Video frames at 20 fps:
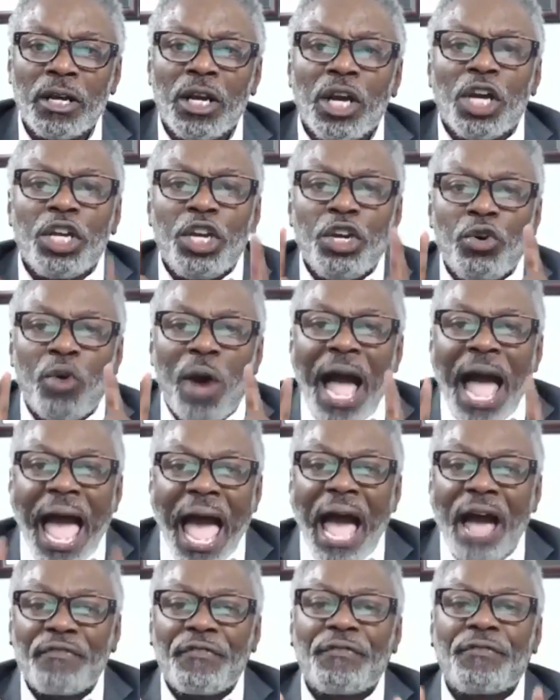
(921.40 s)
You
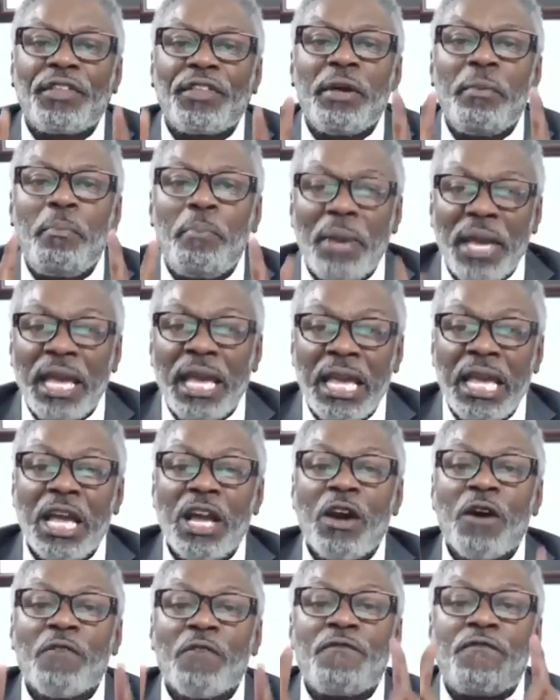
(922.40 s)
have to be
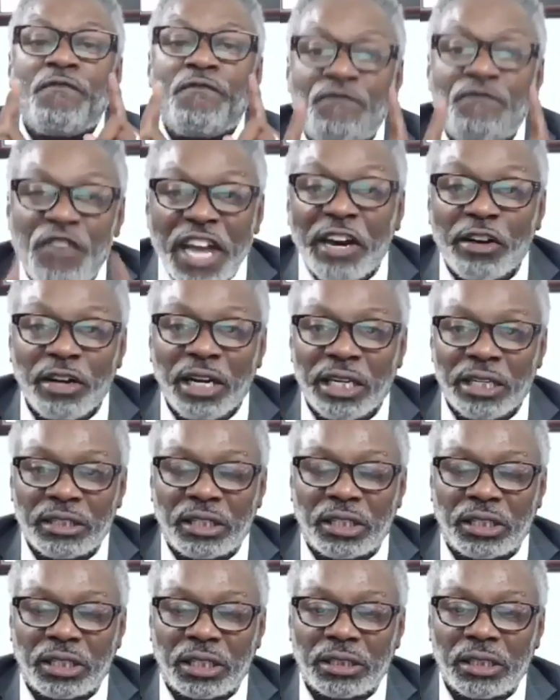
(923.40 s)

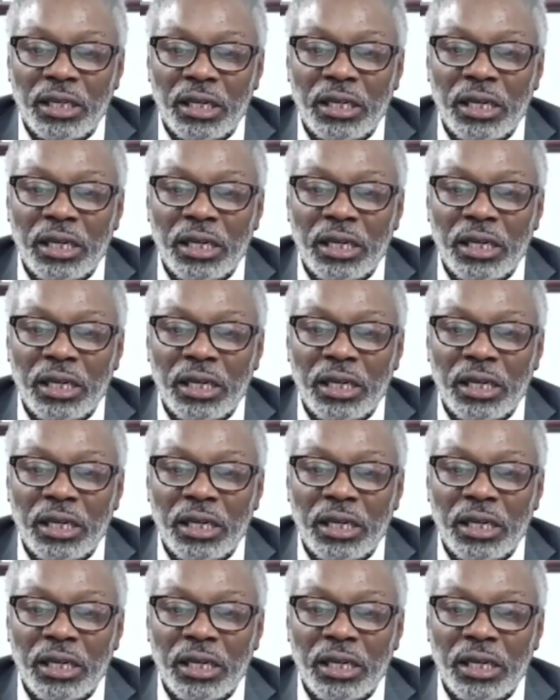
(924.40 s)
fearless.